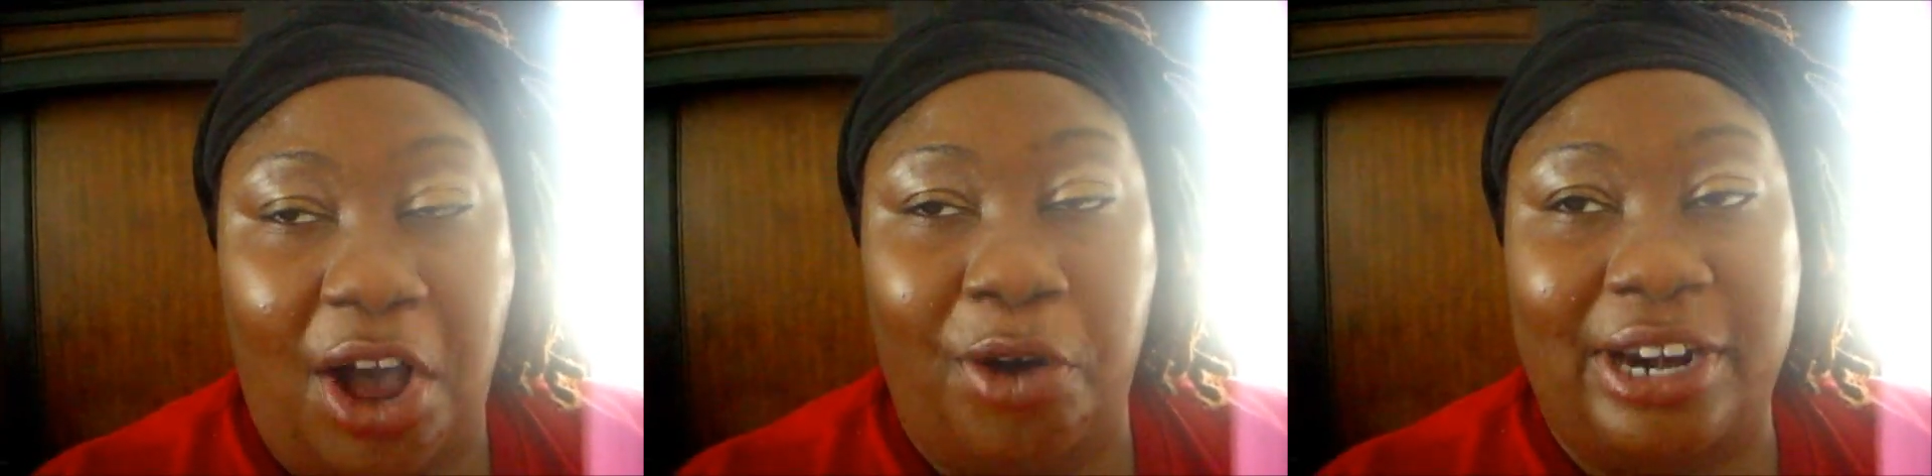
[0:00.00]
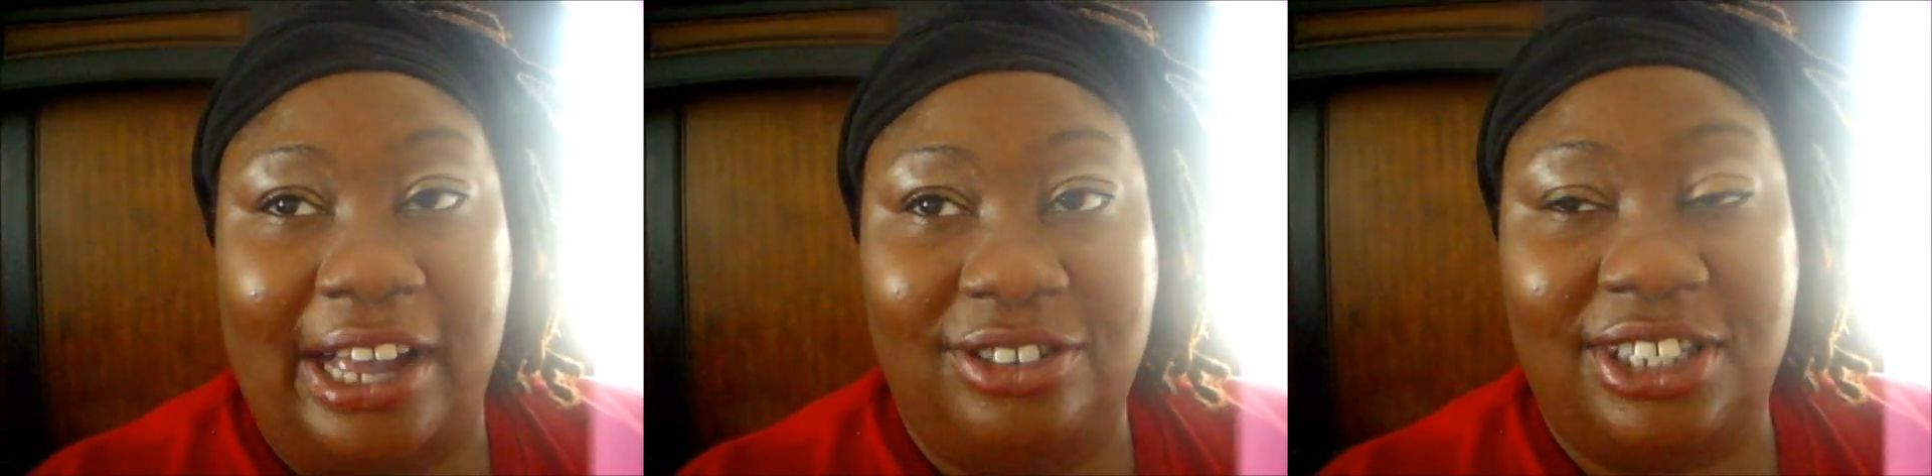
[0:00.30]
hold
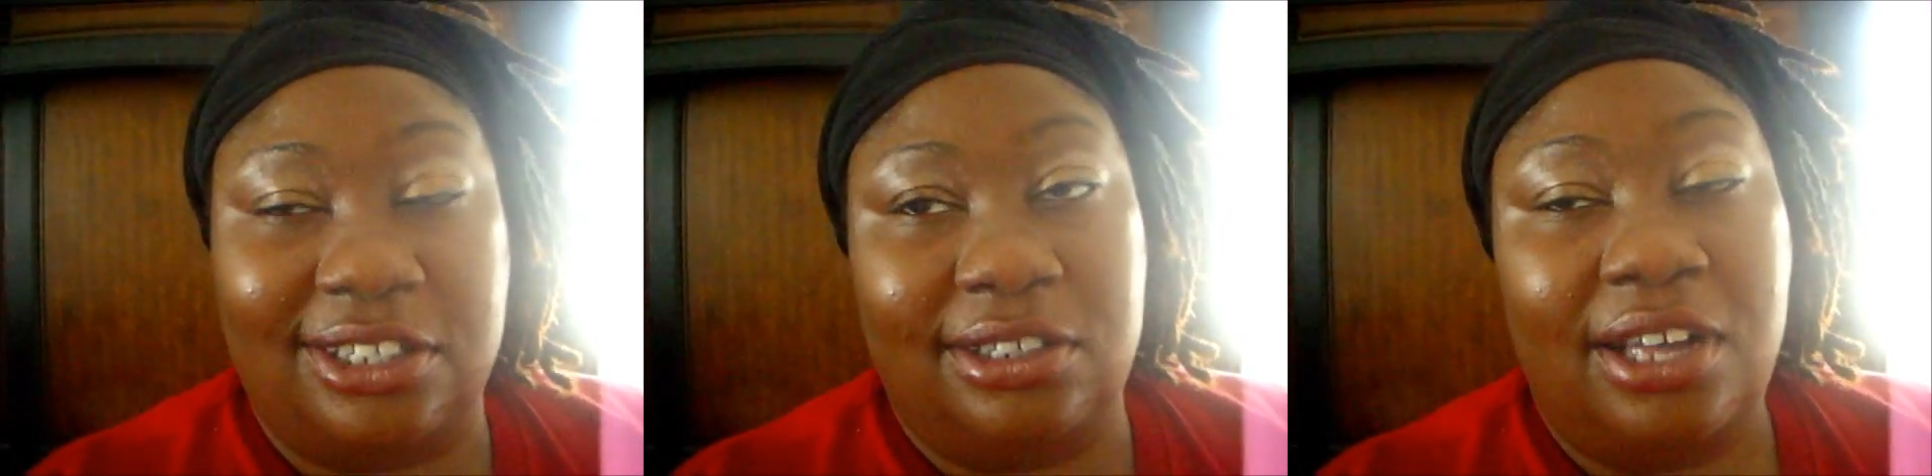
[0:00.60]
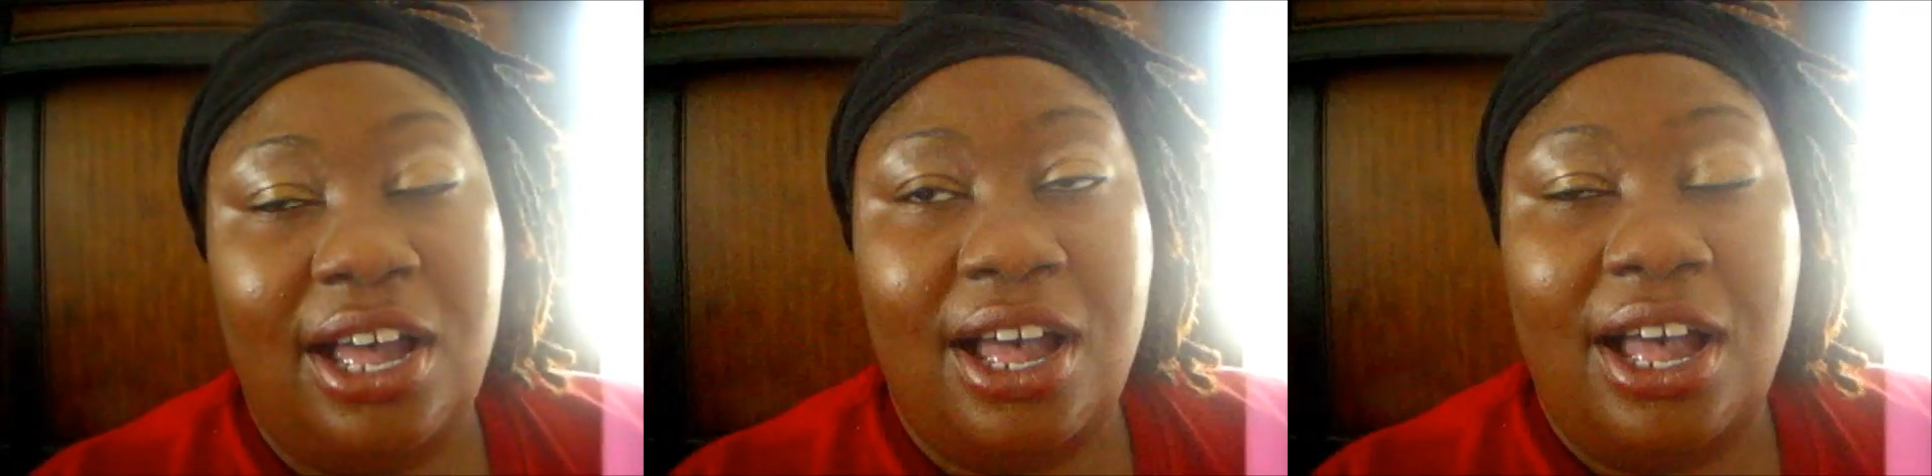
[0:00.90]
out till
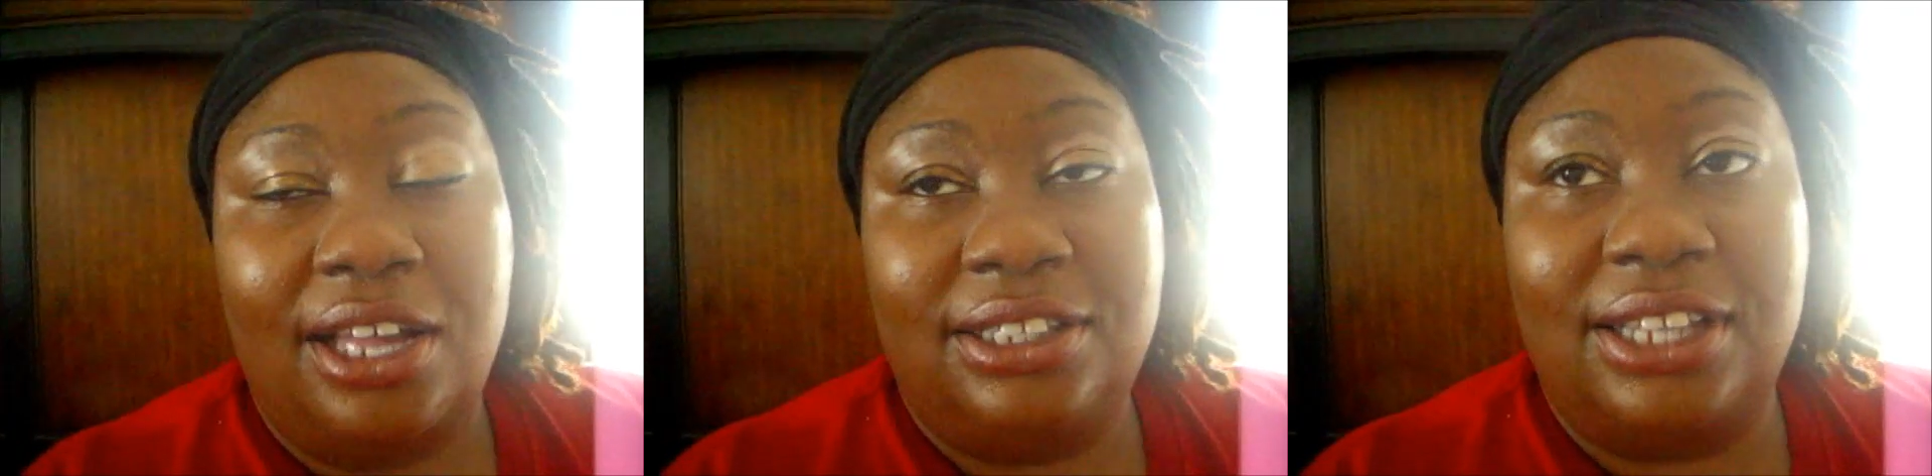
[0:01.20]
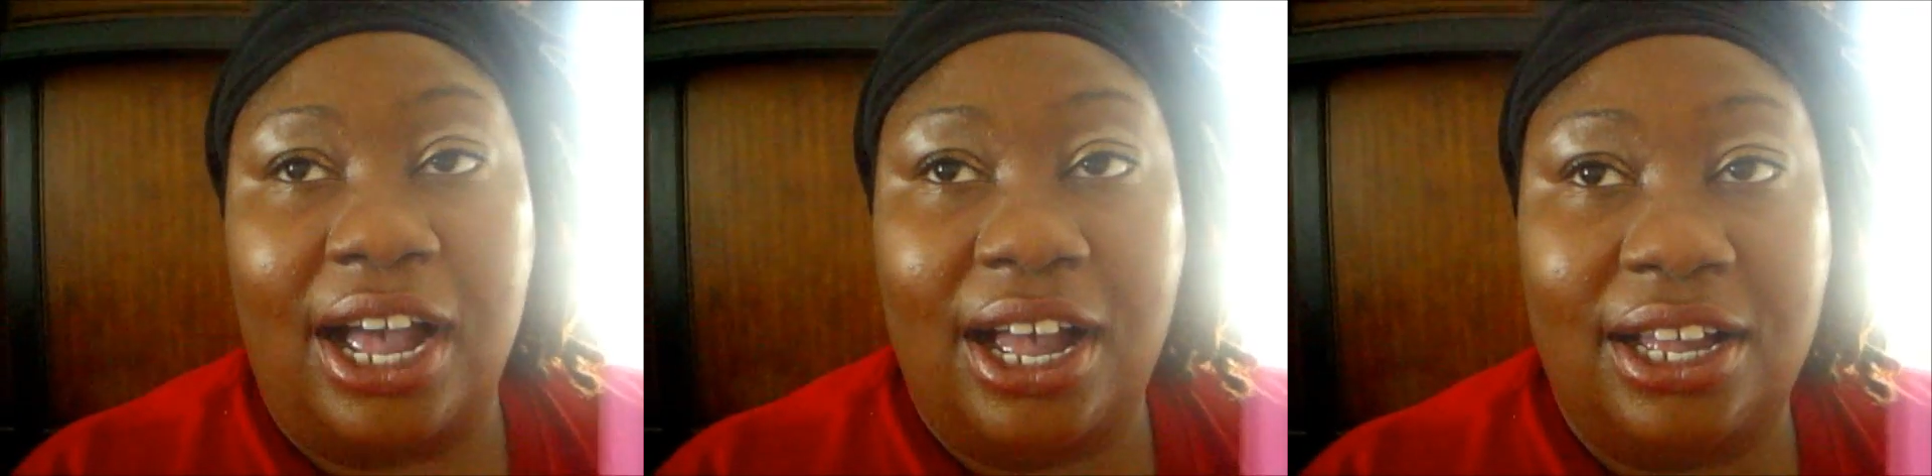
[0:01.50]

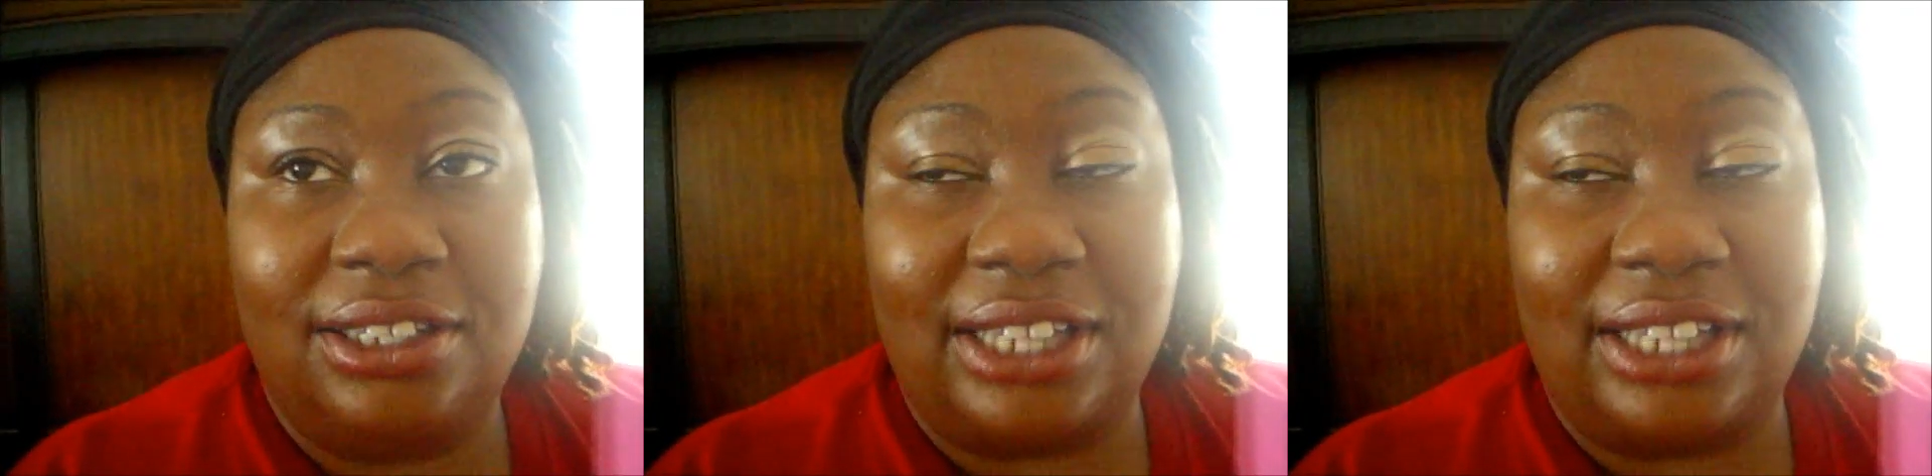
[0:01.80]
uh,